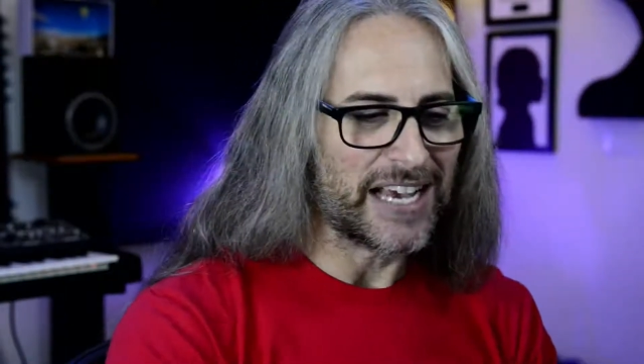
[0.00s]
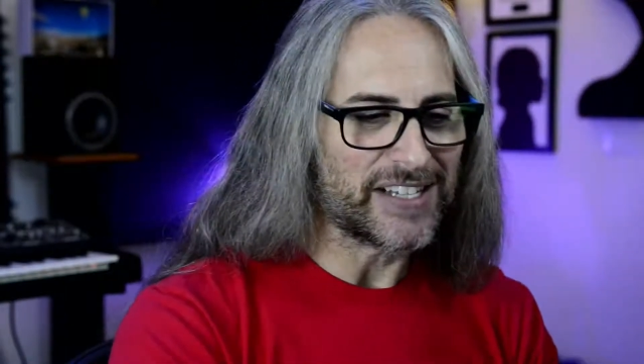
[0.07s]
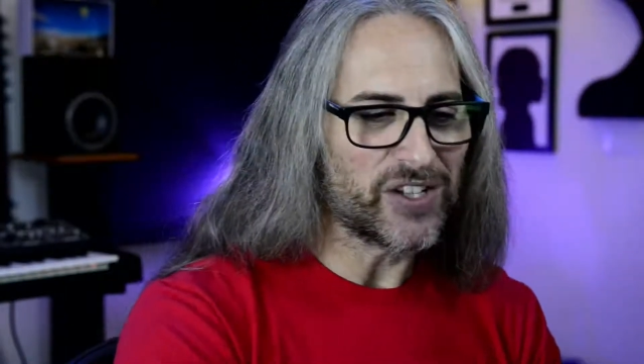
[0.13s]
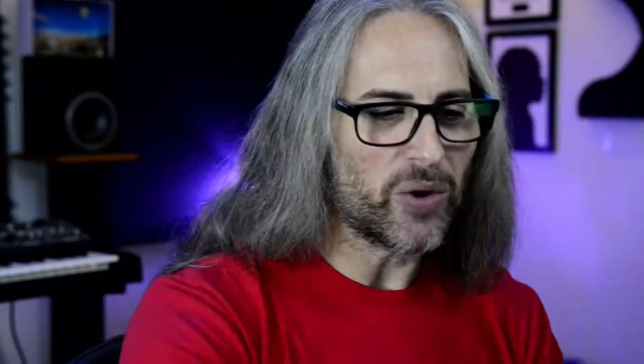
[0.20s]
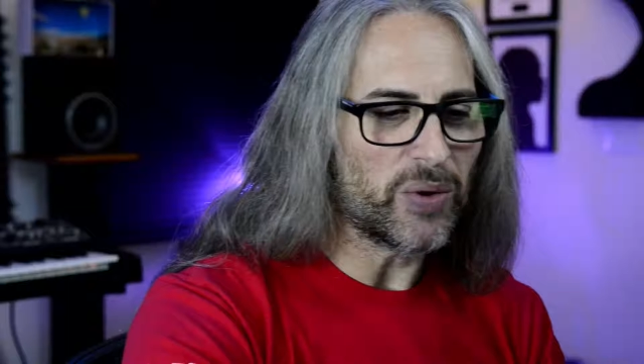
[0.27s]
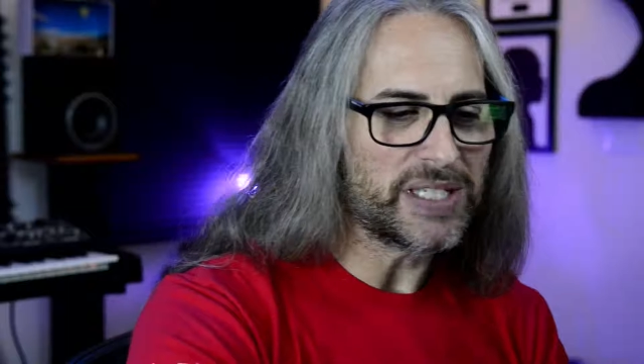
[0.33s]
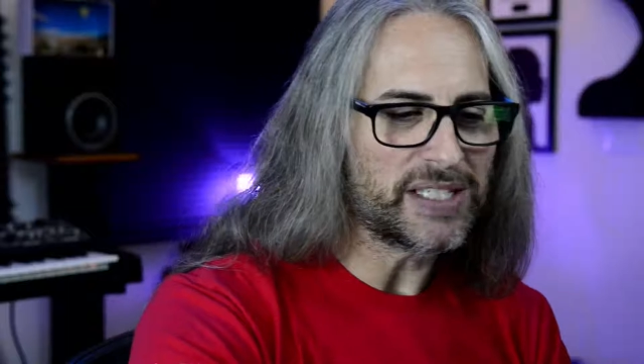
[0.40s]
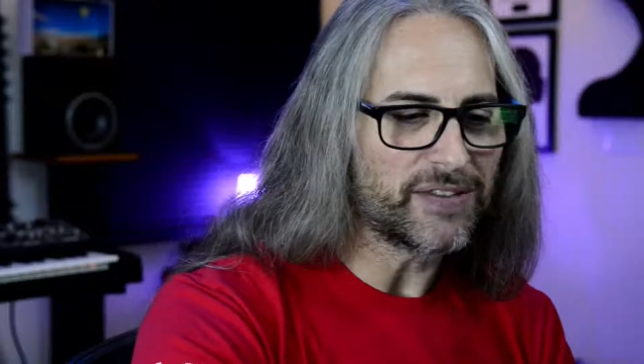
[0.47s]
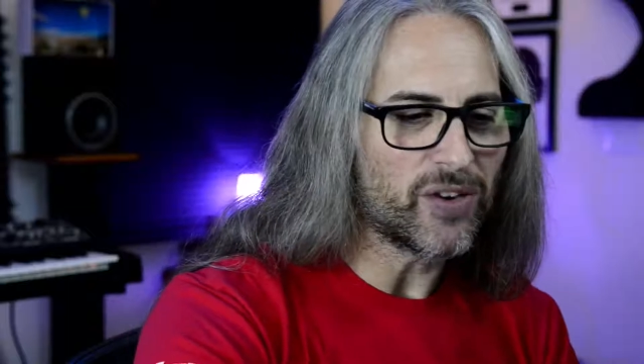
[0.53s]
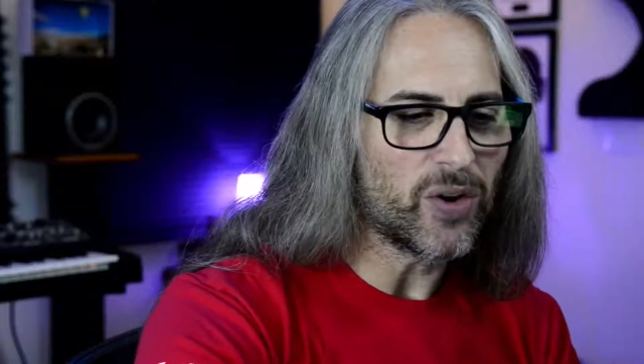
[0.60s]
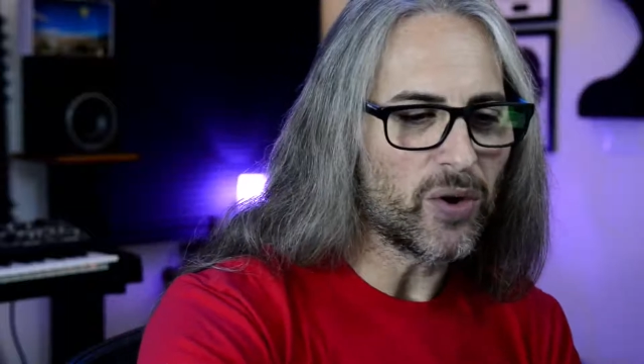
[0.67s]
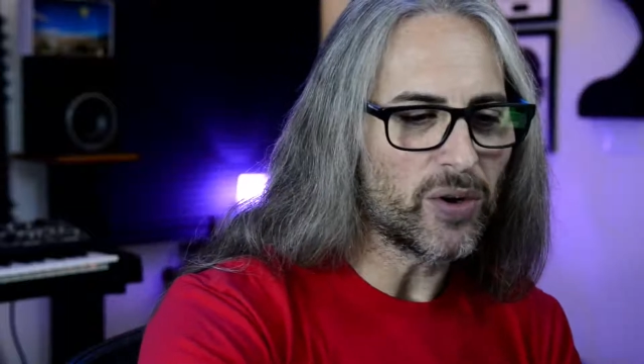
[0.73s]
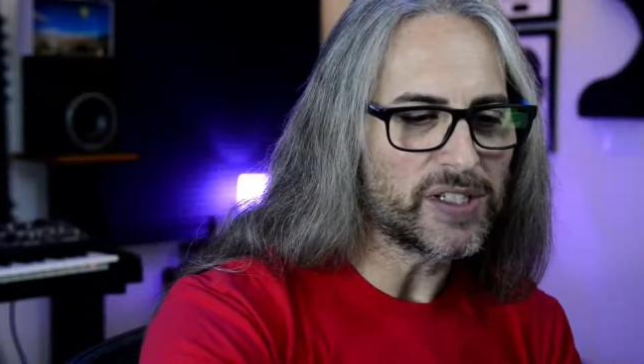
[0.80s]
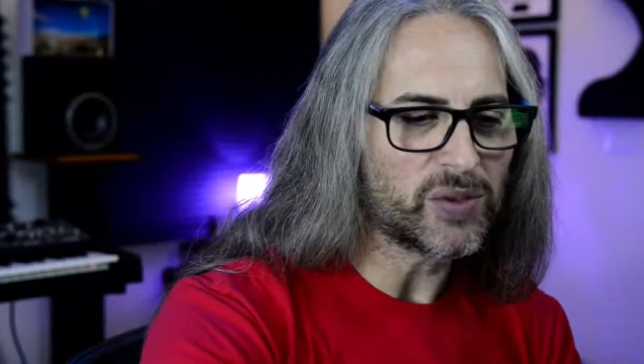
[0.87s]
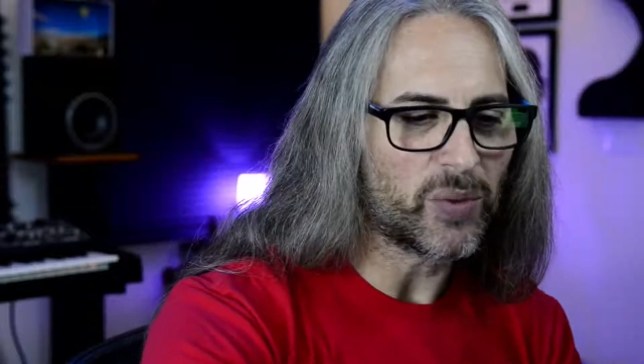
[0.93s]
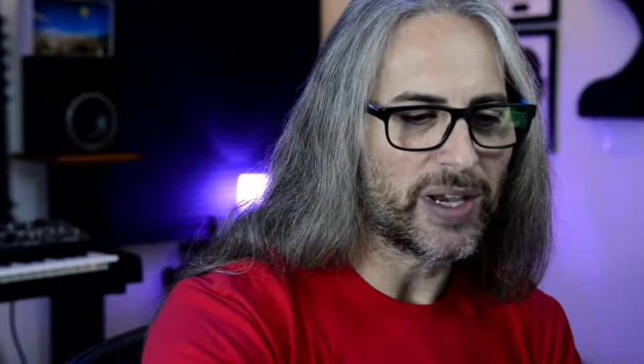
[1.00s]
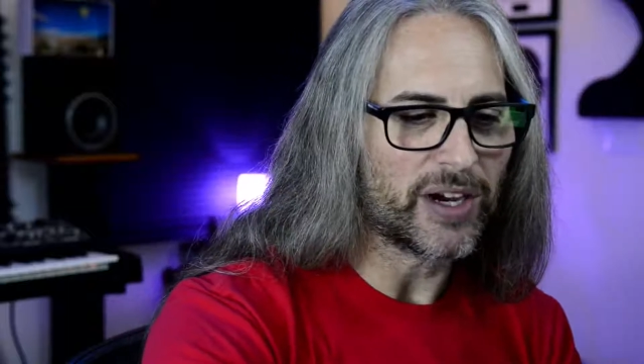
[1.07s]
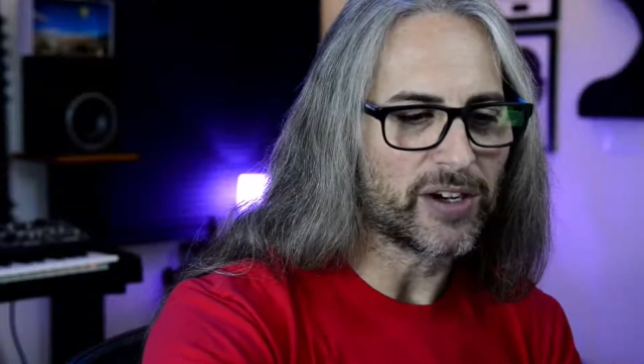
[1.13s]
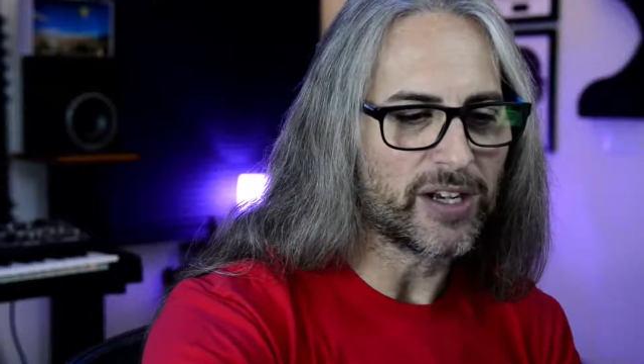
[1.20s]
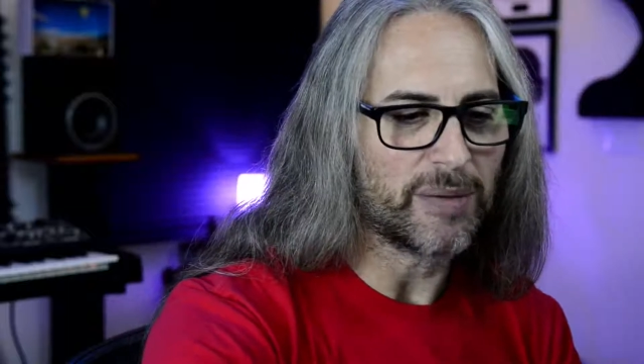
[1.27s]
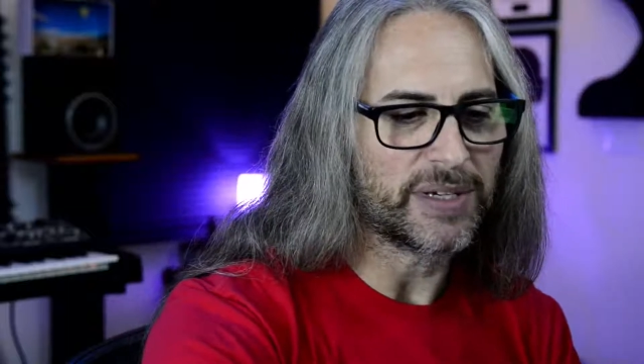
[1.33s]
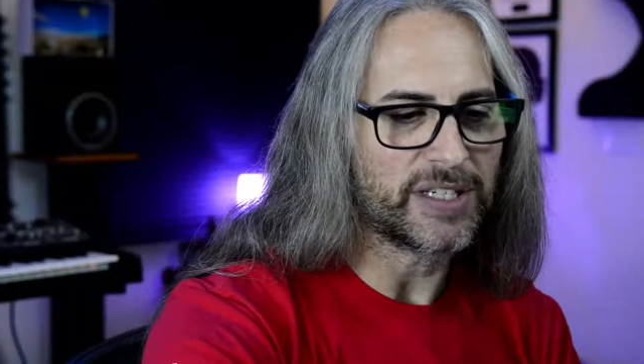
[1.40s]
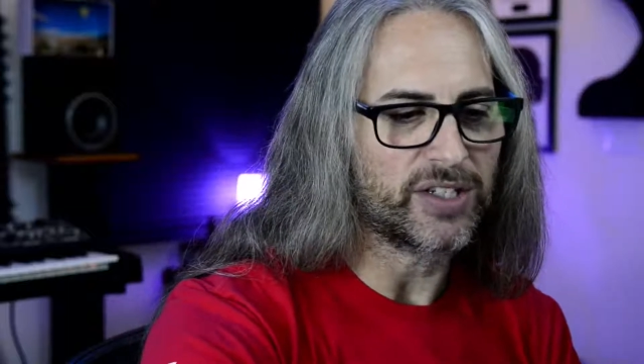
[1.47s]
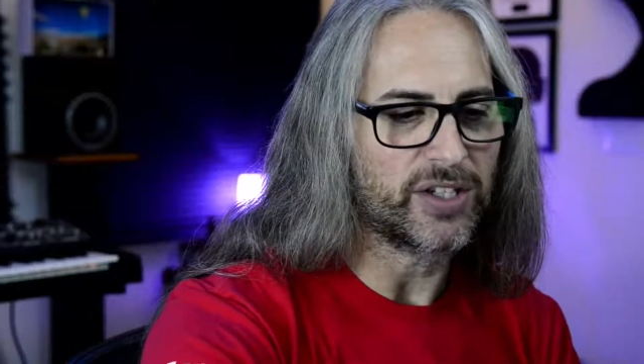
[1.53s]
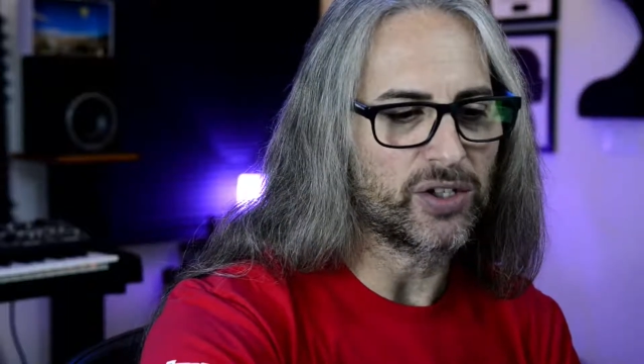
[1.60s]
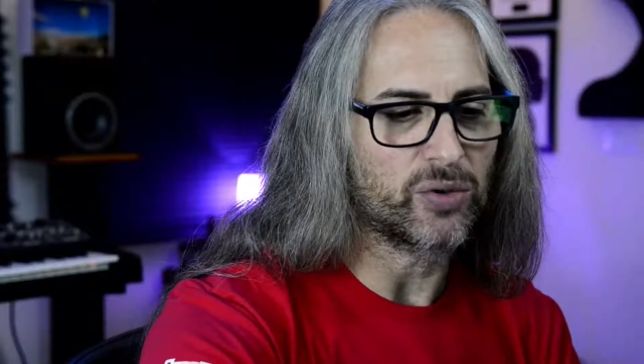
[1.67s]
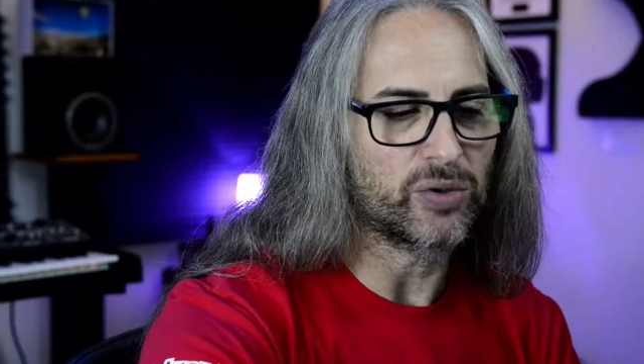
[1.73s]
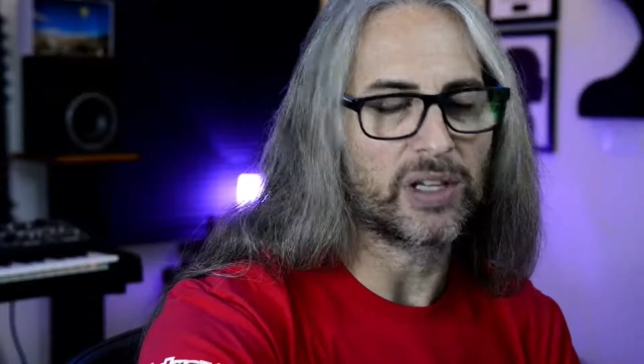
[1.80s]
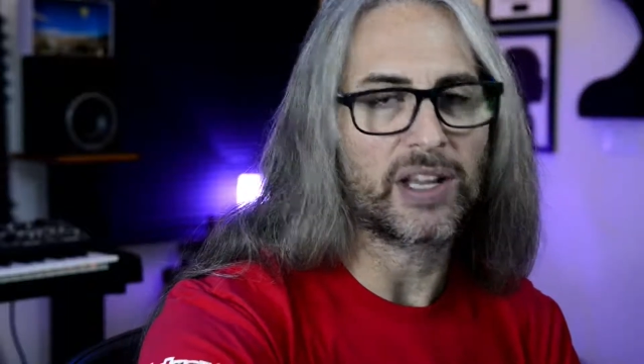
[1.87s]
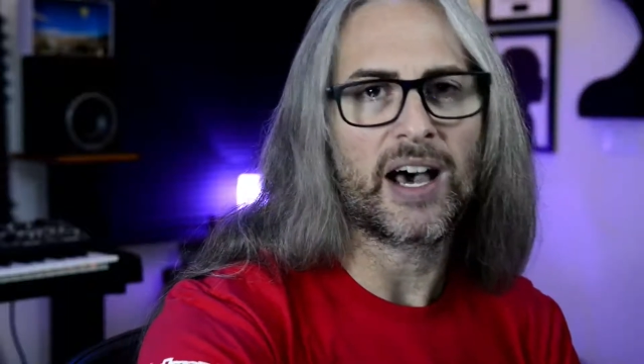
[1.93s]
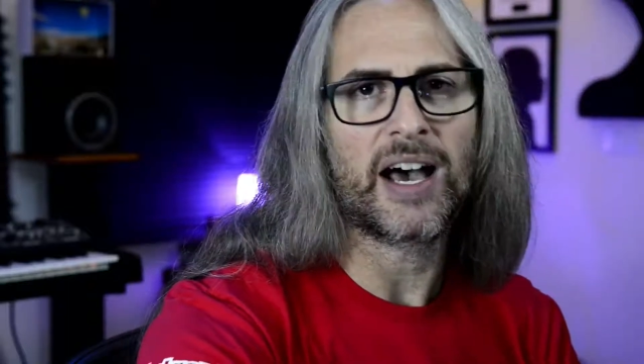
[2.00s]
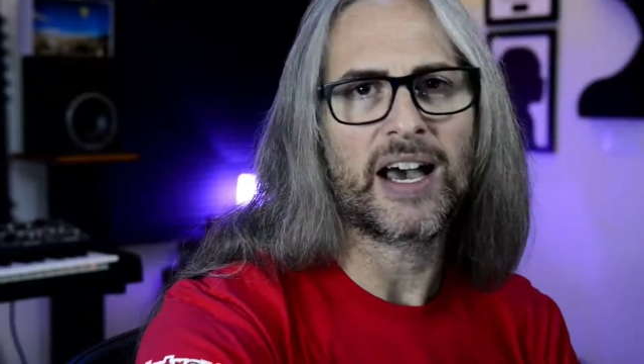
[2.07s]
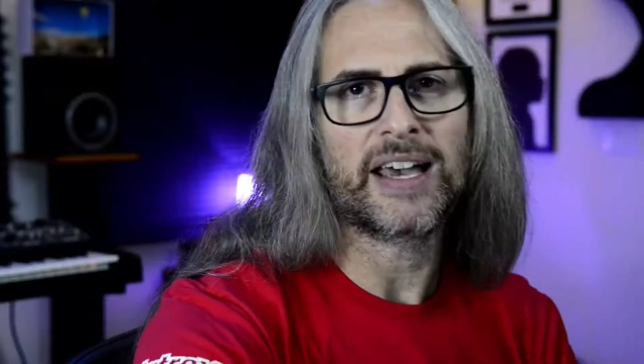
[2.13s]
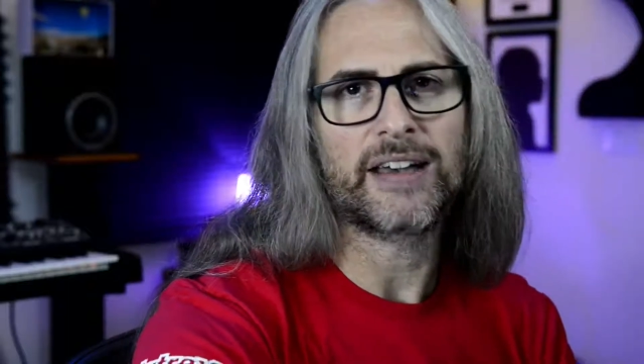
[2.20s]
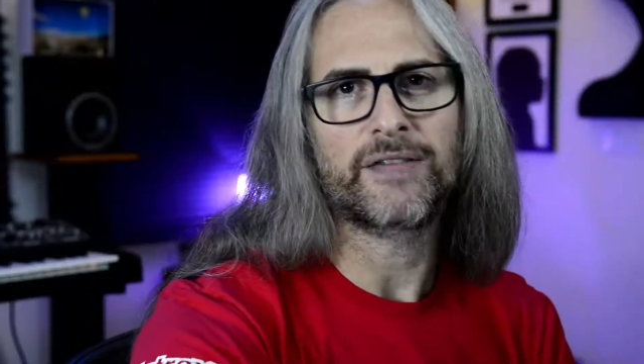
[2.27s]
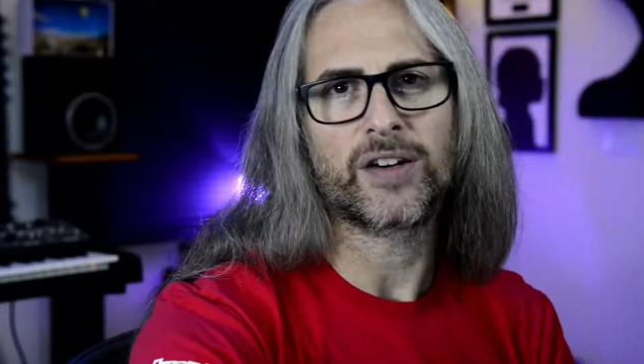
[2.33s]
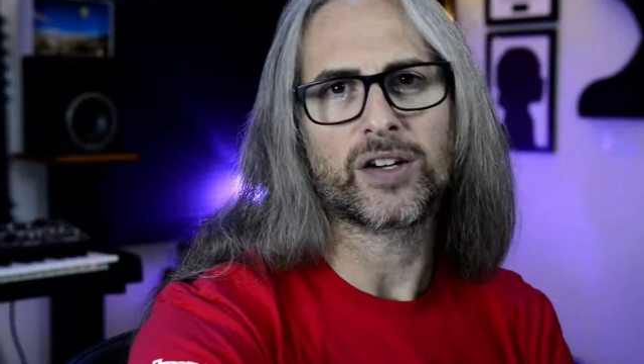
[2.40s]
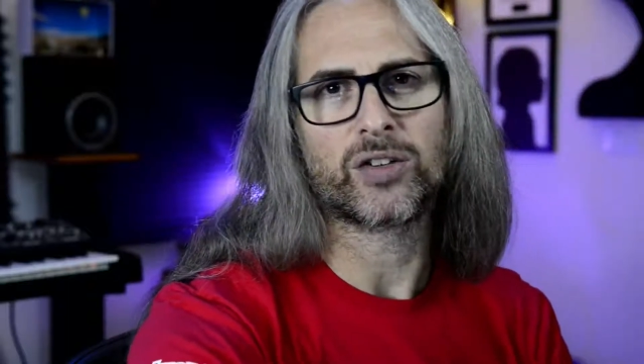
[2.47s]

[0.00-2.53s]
as always of course we are coming to you live